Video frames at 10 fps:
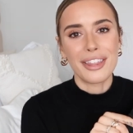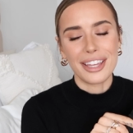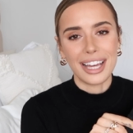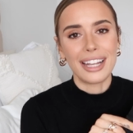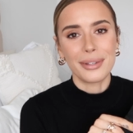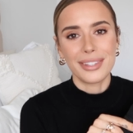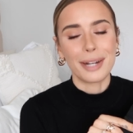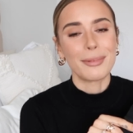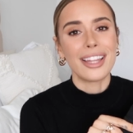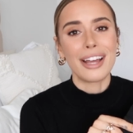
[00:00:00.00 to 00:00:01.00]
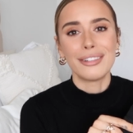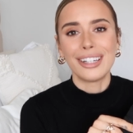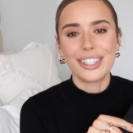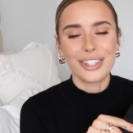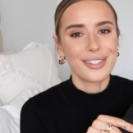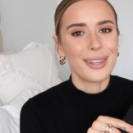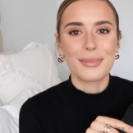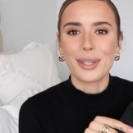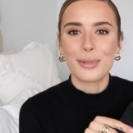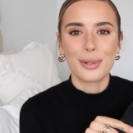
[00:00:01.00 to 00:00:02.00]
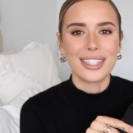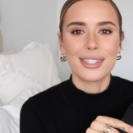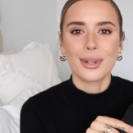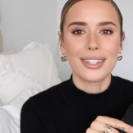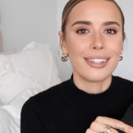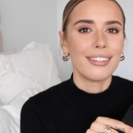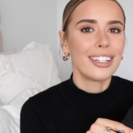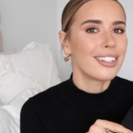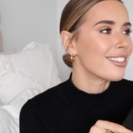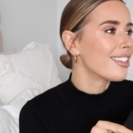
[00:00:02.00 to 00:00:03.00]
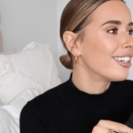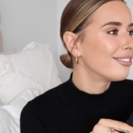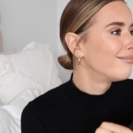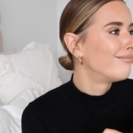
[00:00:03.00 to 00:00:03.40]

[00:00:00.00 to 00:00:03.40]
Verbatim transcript: i think that little segment there really just sums up 2020 really doesn't it